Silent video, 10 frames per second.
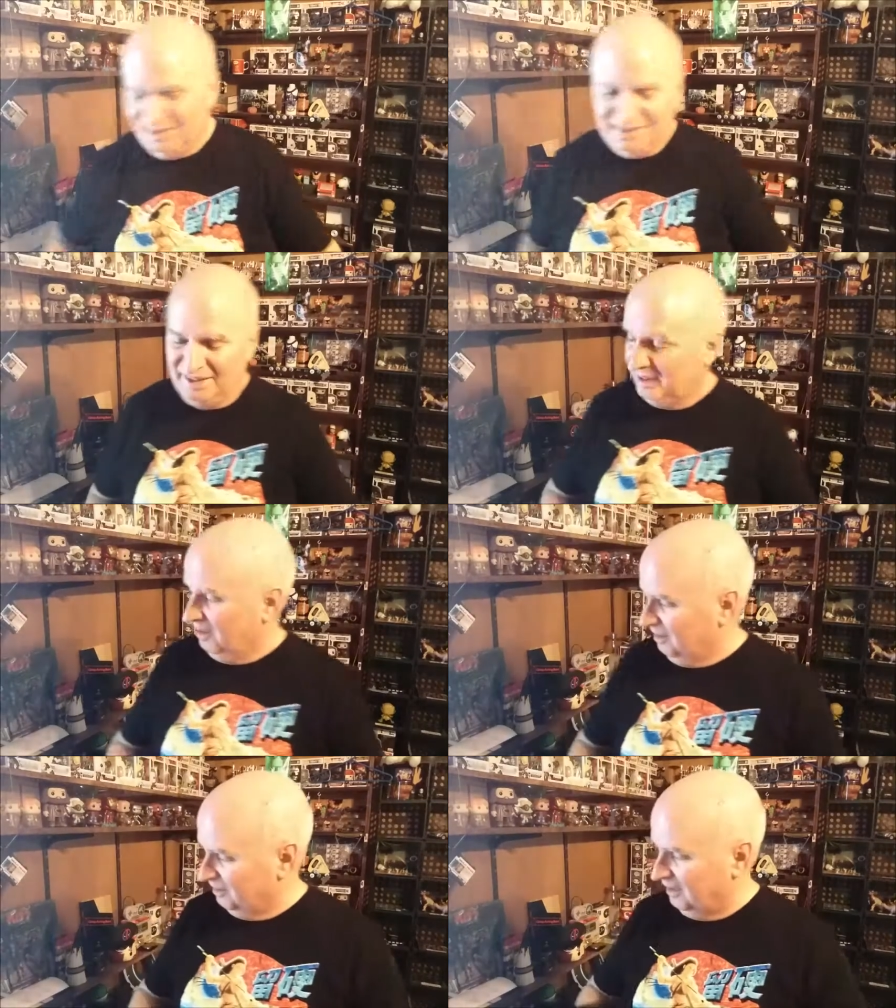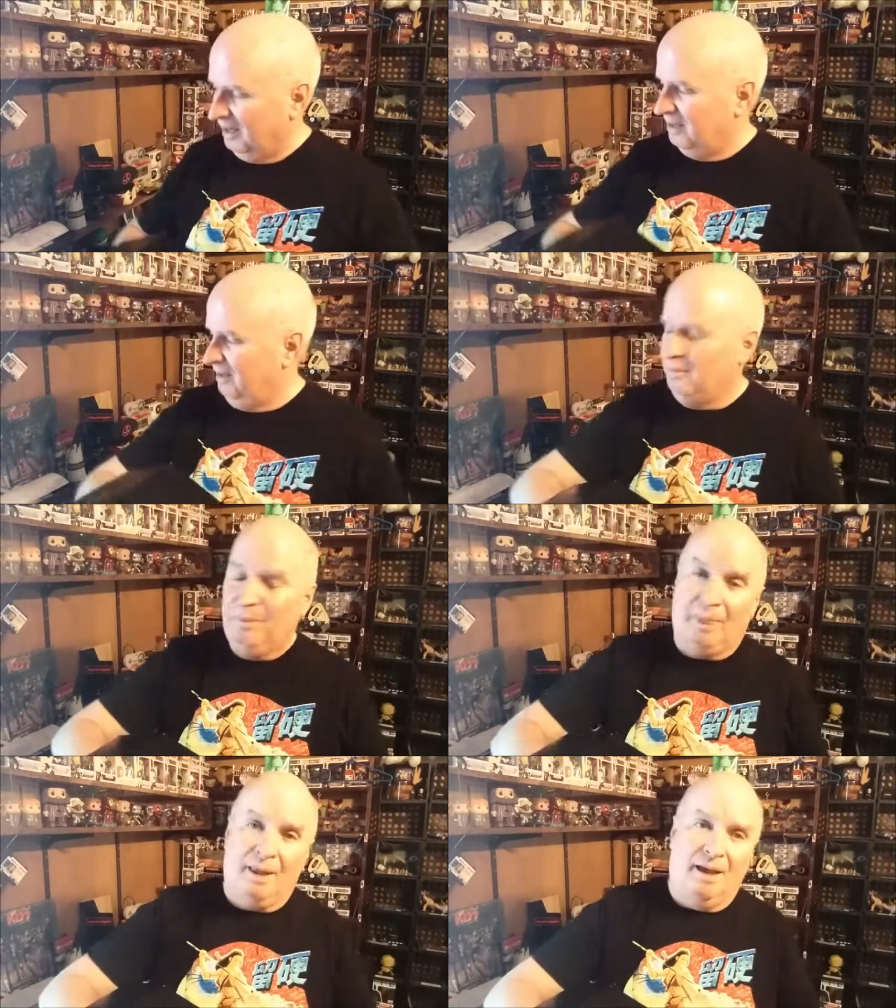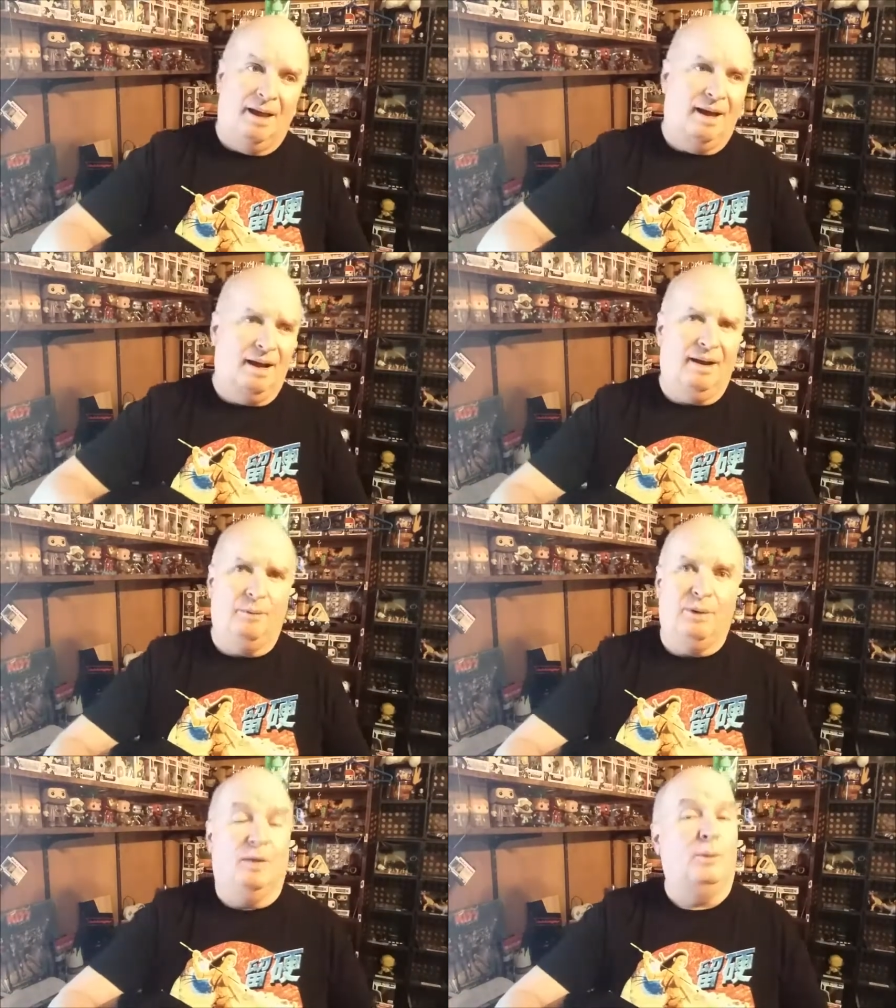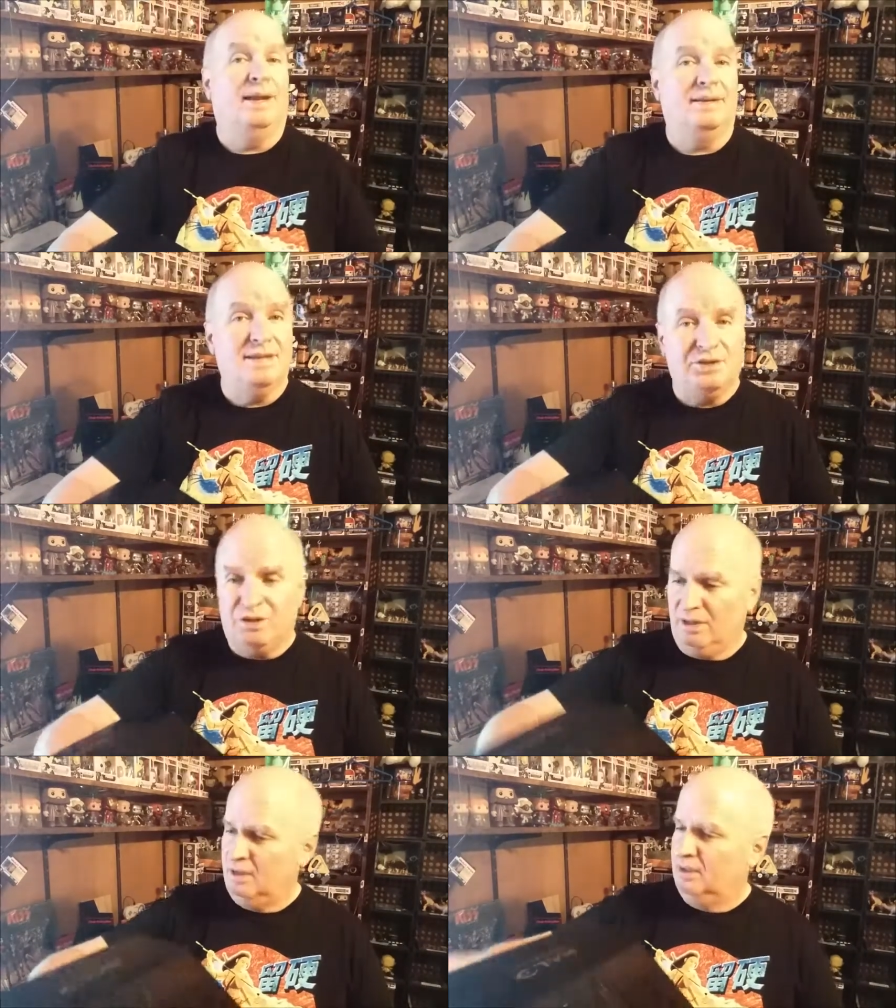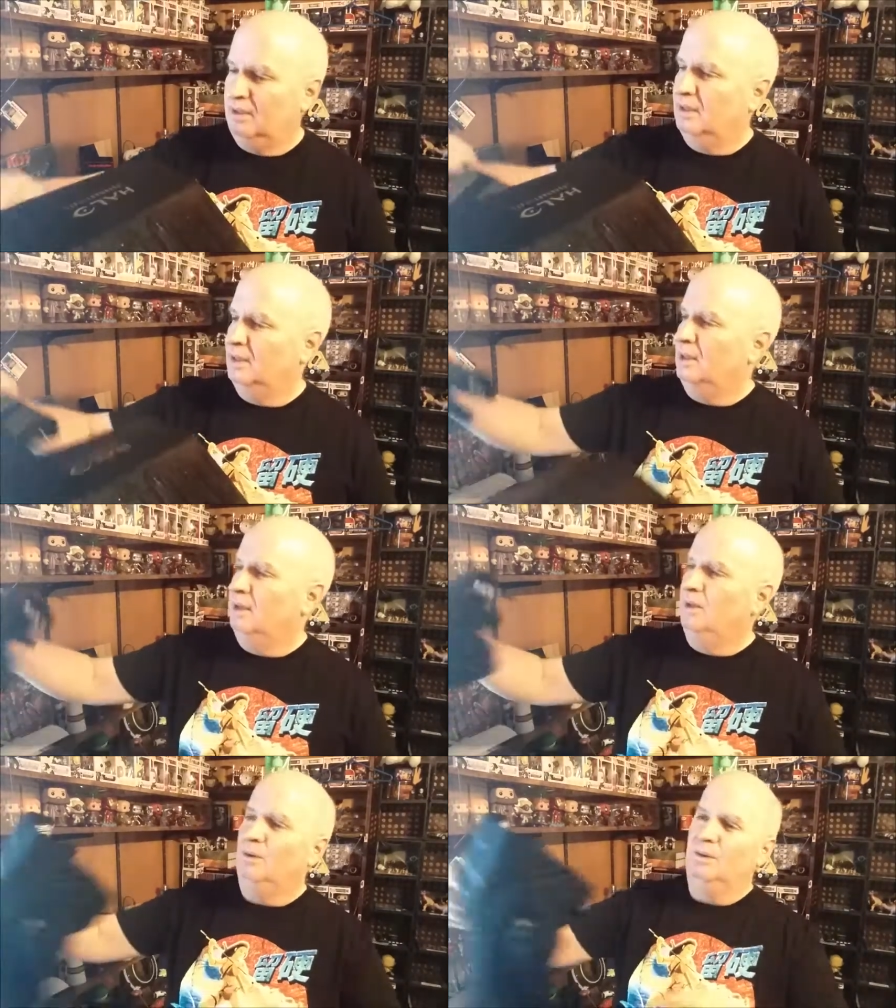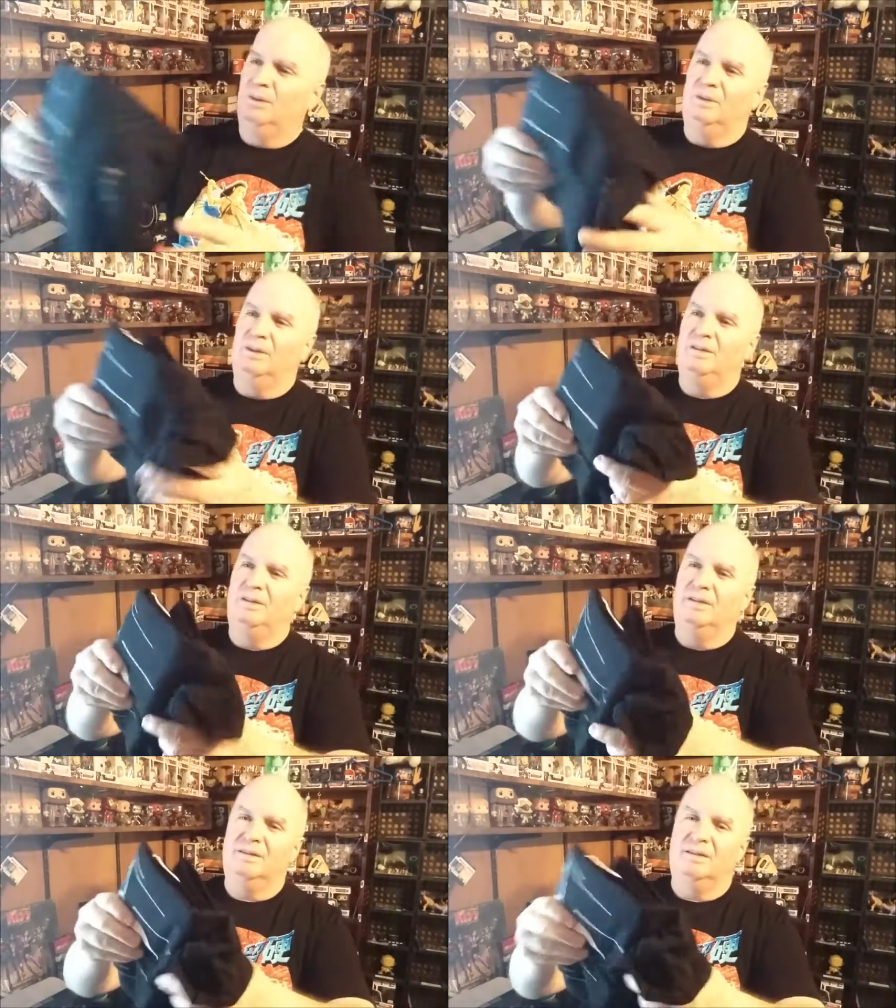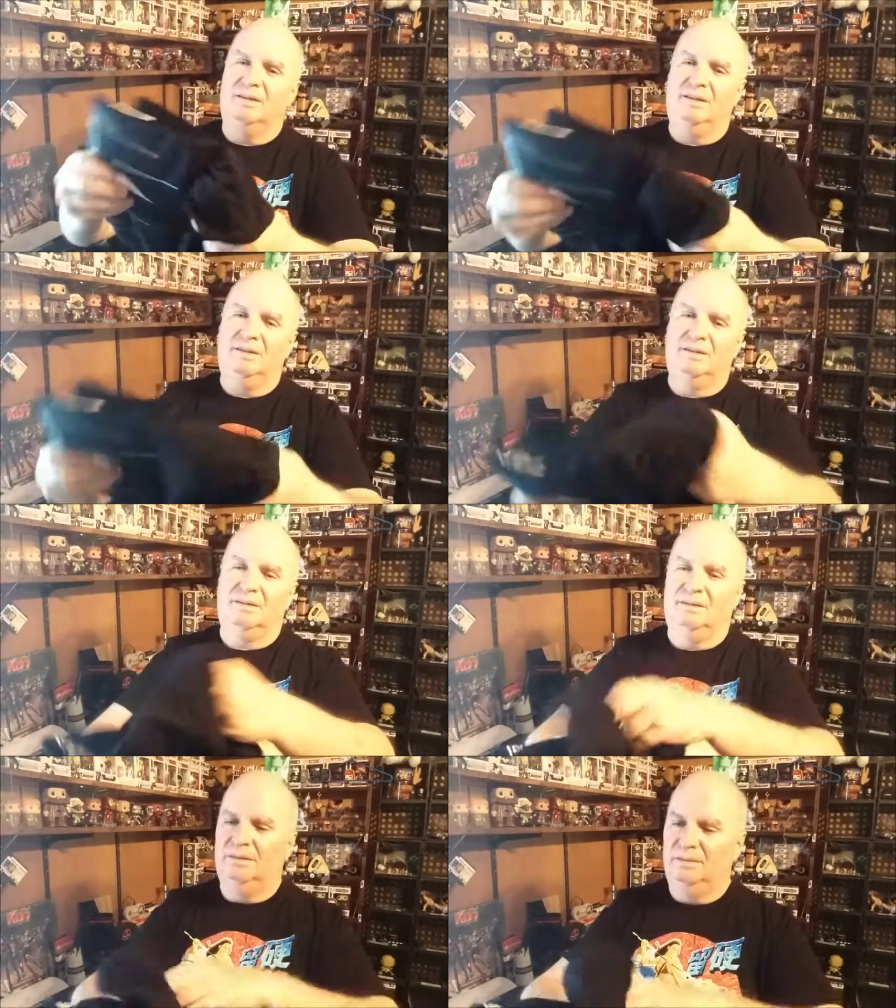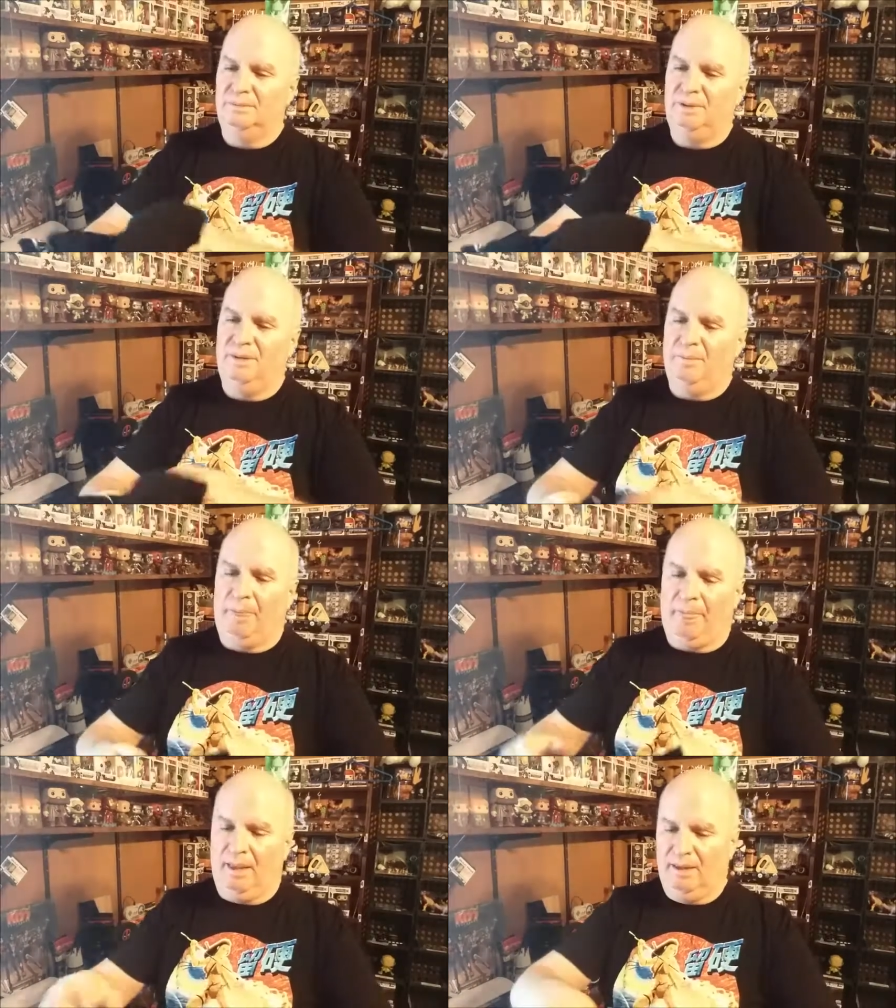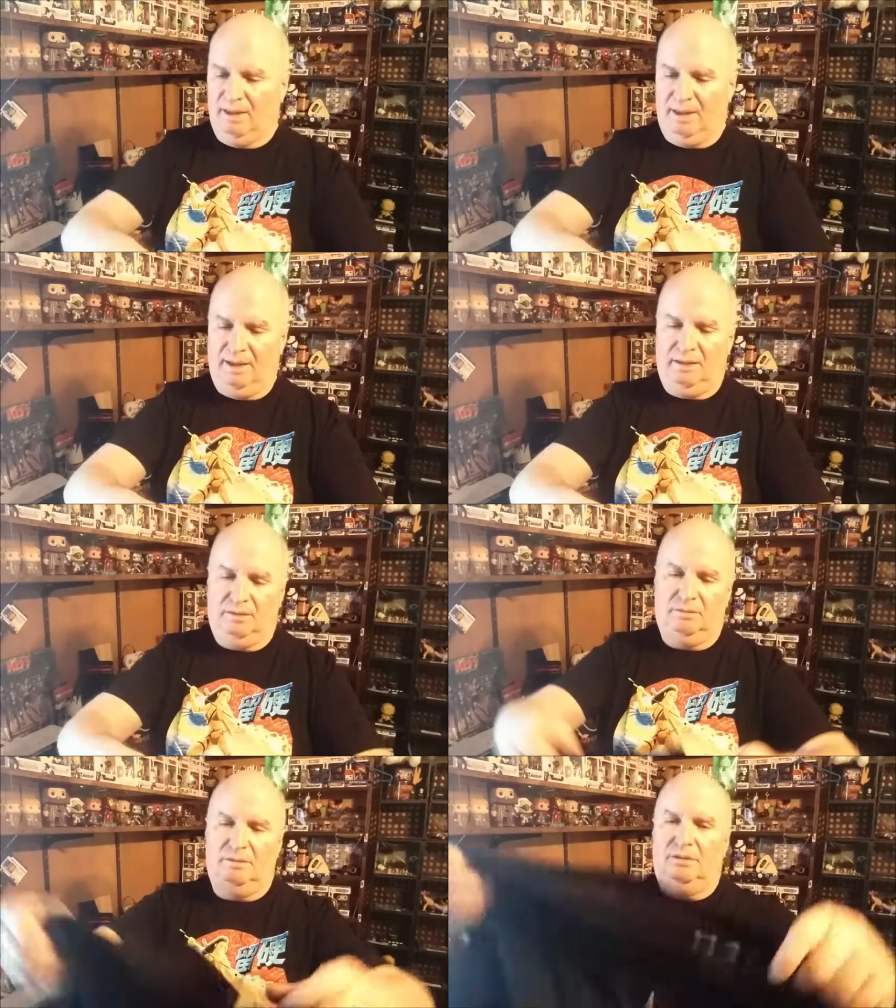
we'll set that all together. All right, we got we got a T-shirt, which is awesome. Halo